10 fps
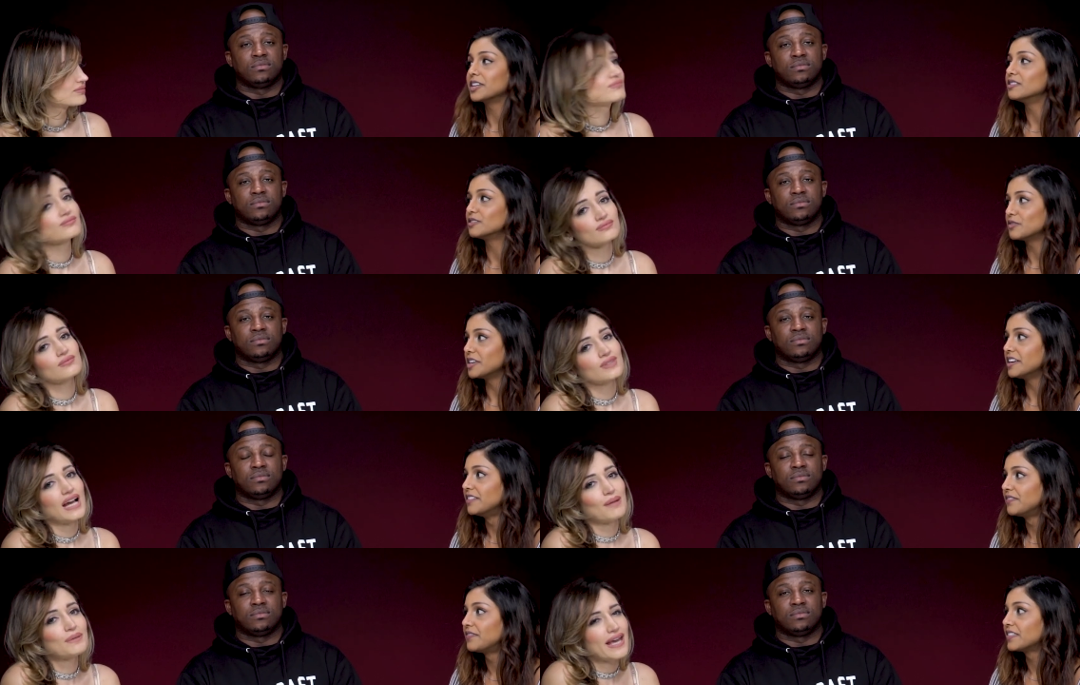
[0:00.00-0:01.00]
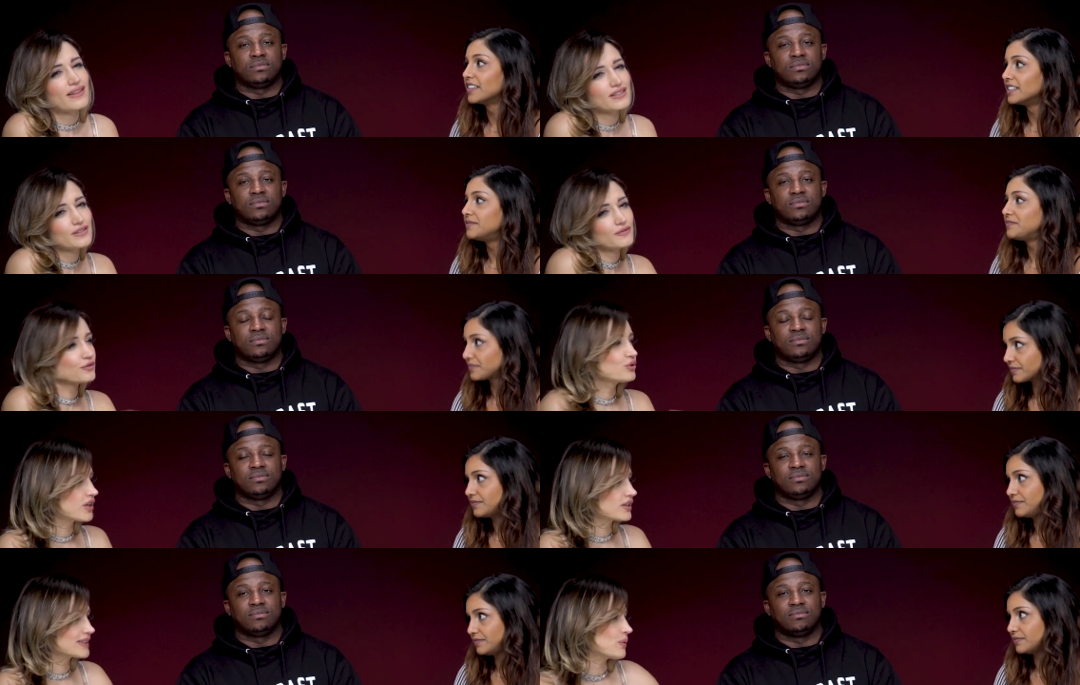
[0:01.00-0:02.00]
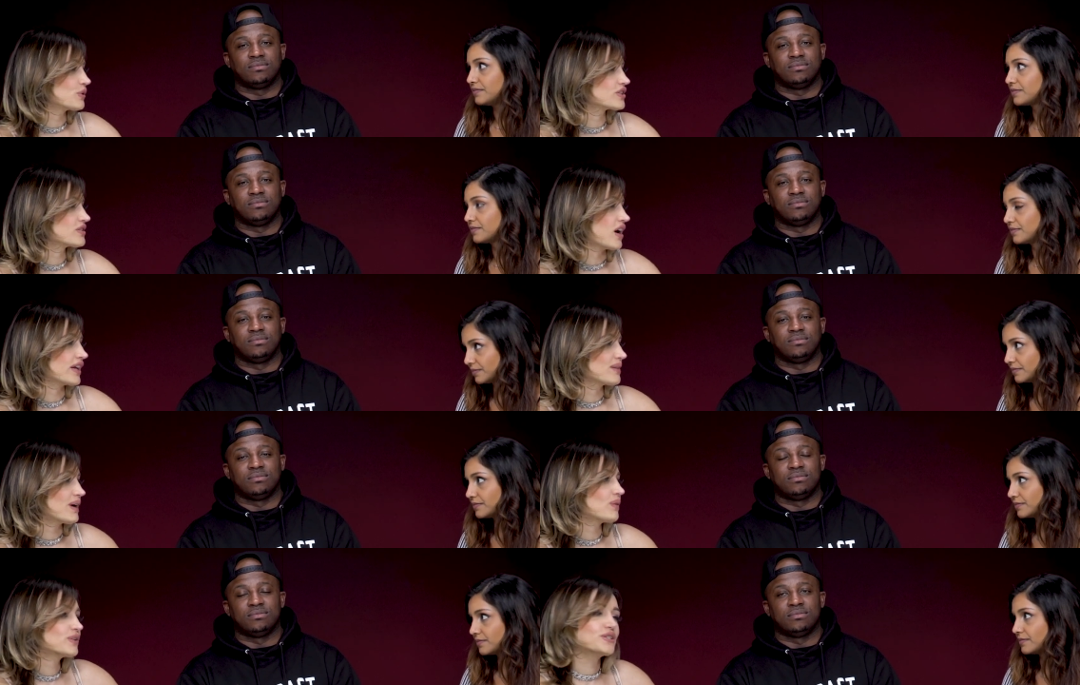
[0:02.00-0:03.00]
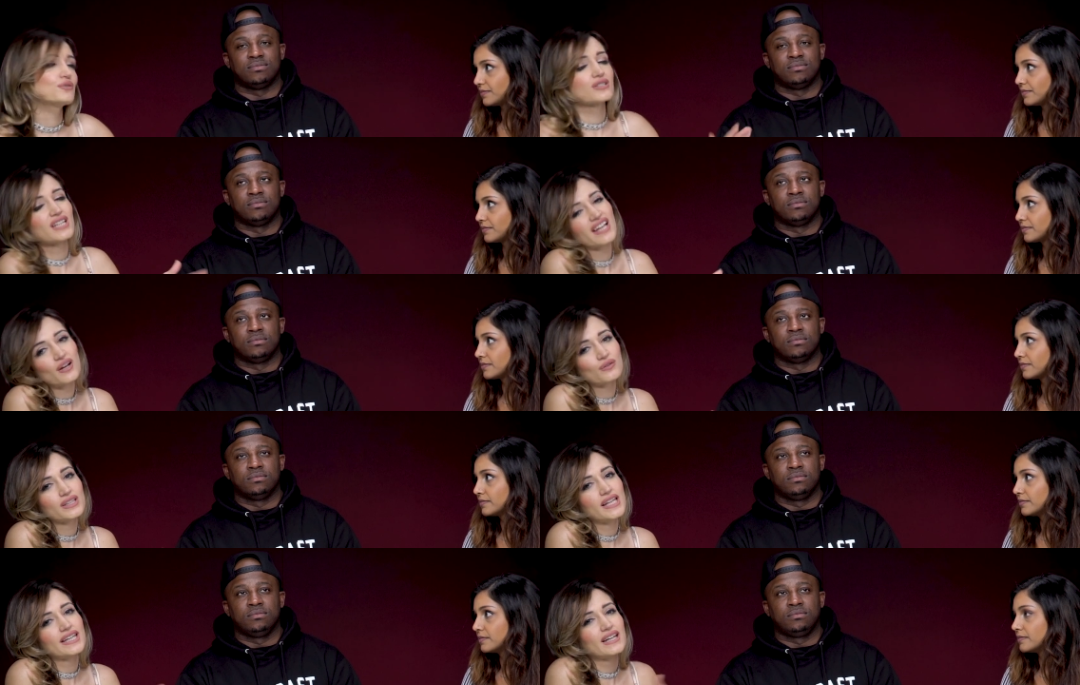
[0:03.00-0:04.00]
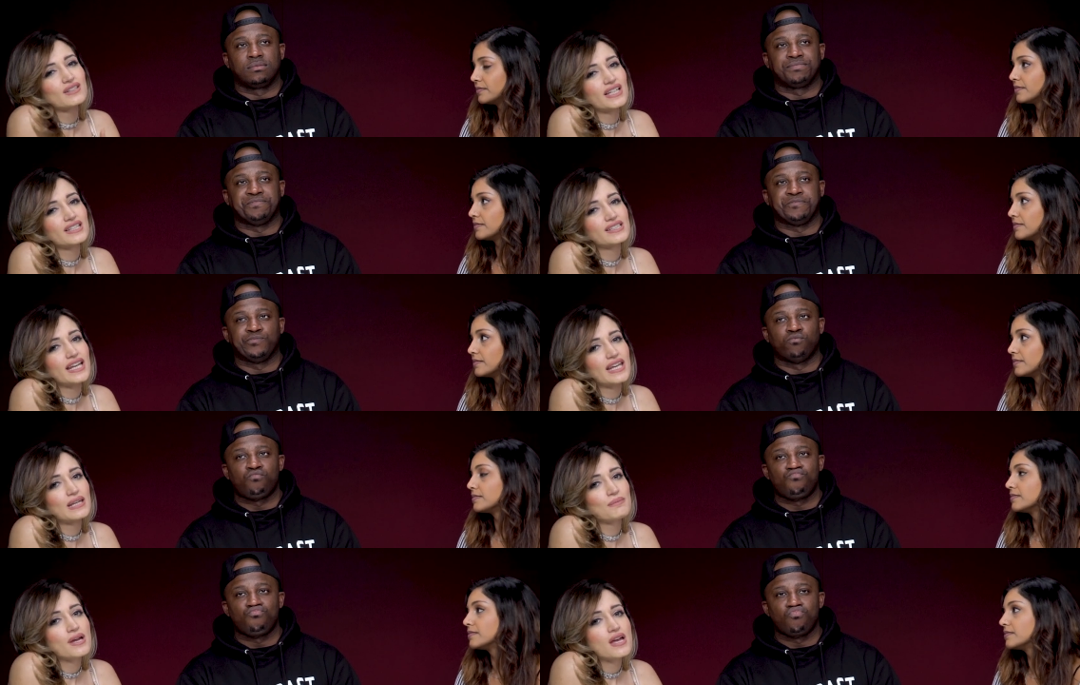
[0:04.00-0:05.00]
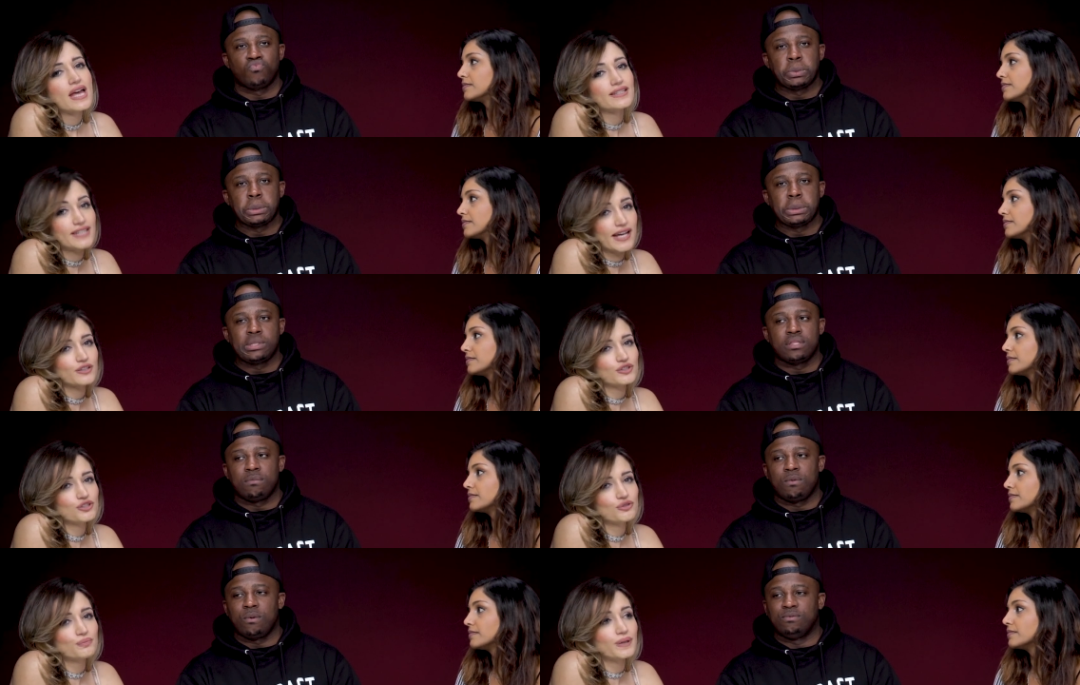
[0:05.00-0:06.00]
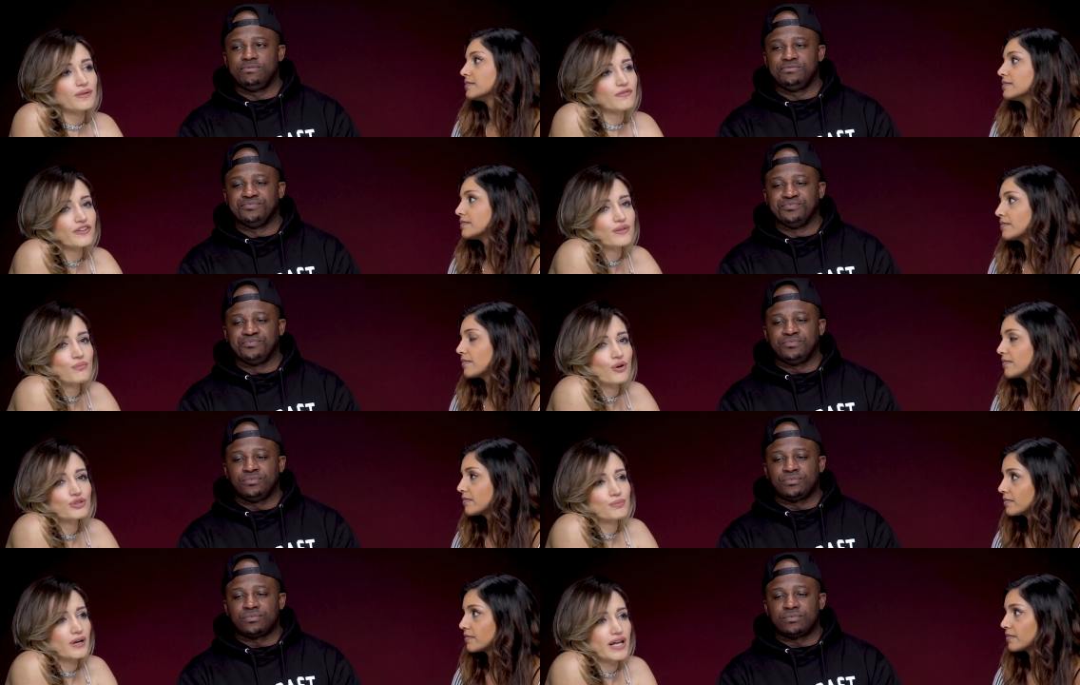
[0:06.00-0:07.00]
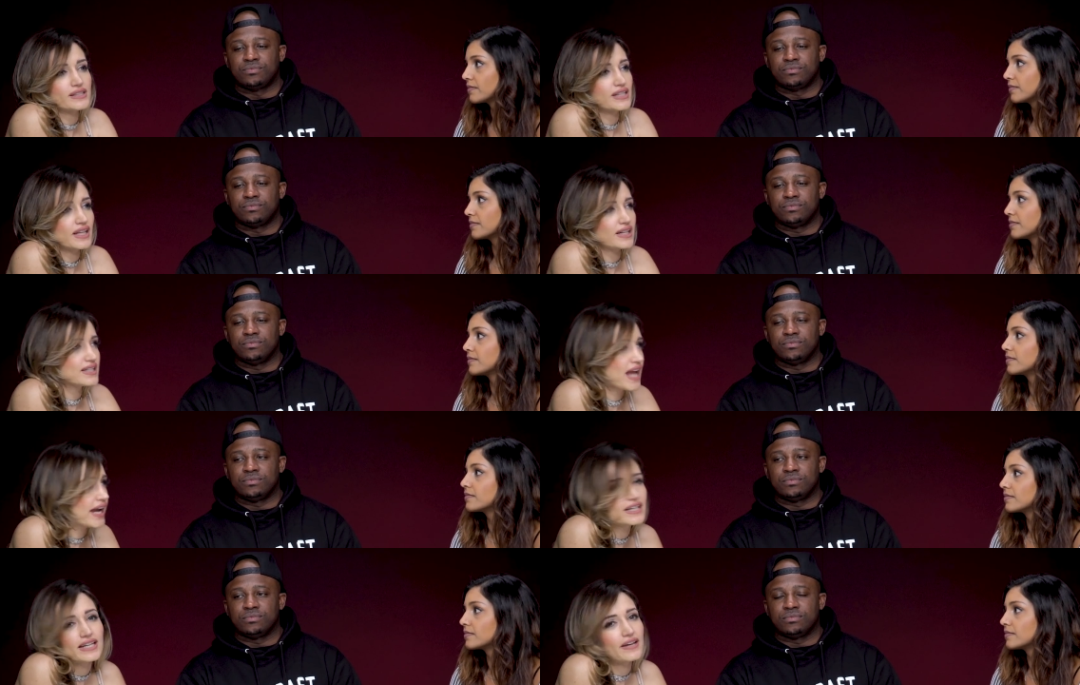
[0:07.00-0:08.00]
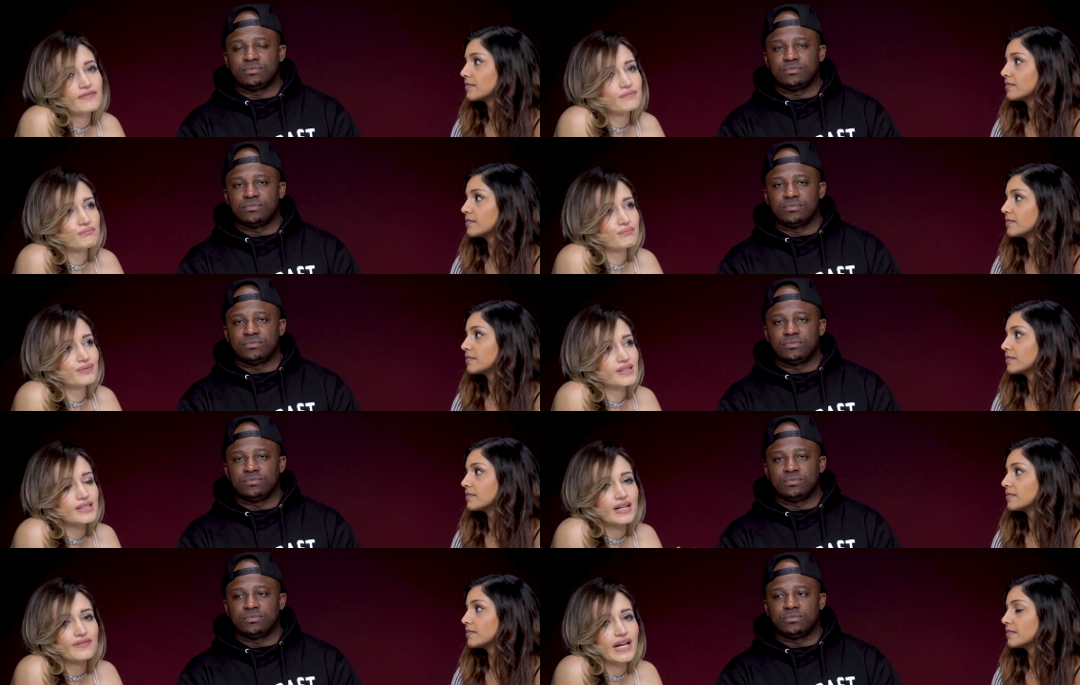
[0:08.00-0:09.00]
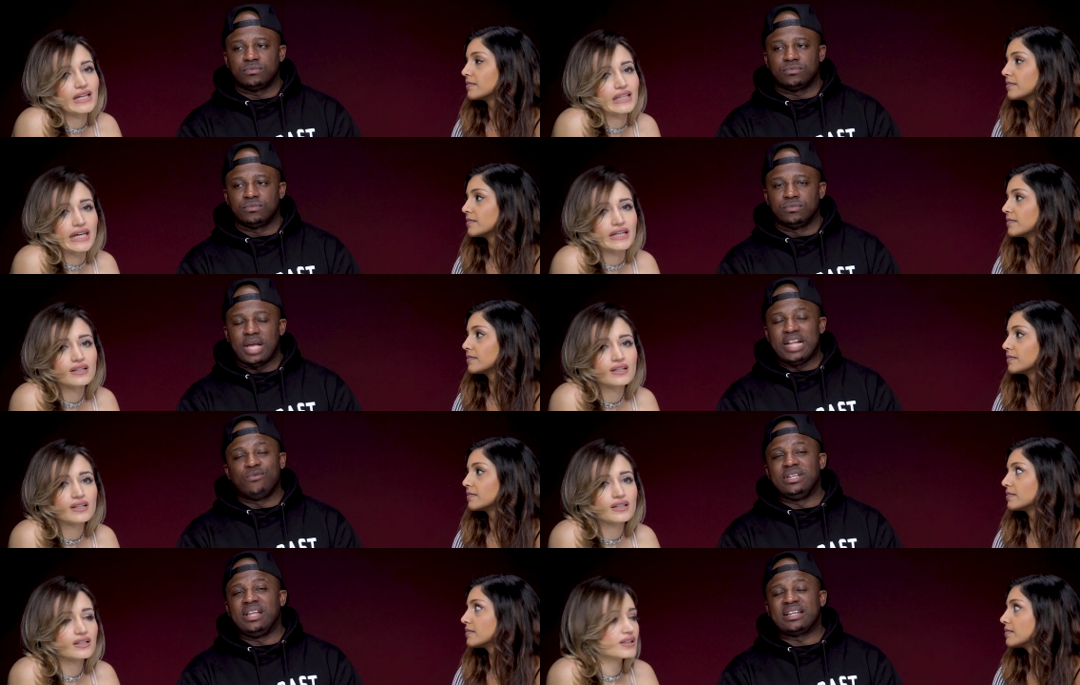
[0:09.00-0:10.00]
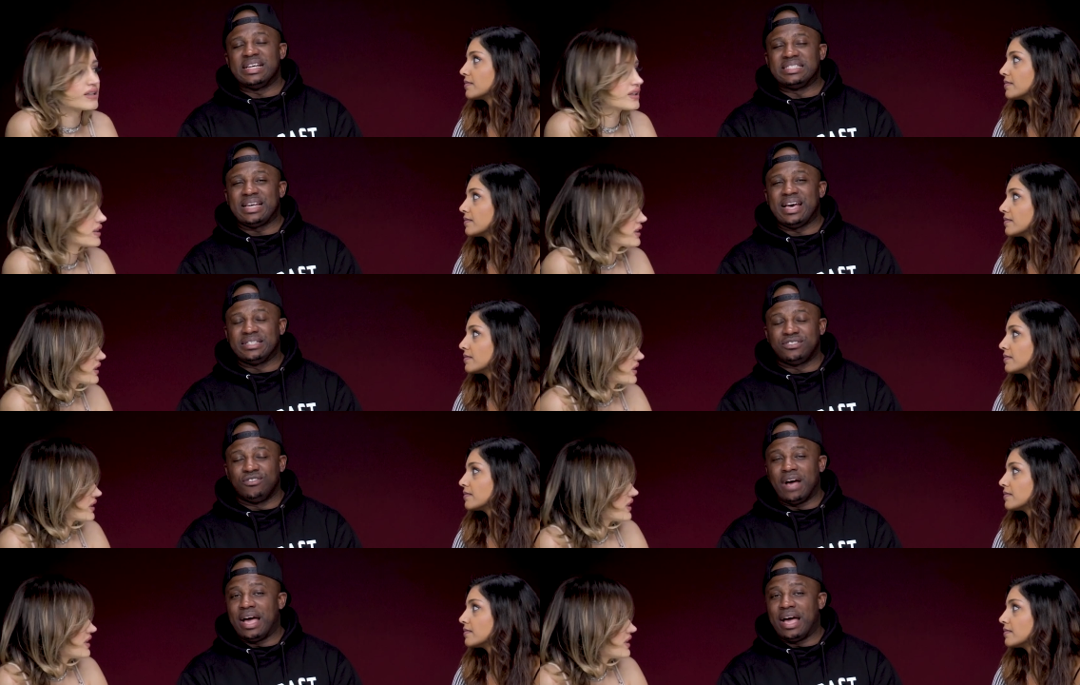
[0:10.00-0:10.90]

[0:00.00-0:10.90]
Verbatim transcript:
Speaker 1: It goes for me.
Speaker 2: I mean, yeah, there's a few songs that we were just talking about where she was just like, I don't really like it. I was like, same, and Daniel too. But for the most part, I'd say like 99% of it I like.
Speaker 3: I didn't really like that sad song.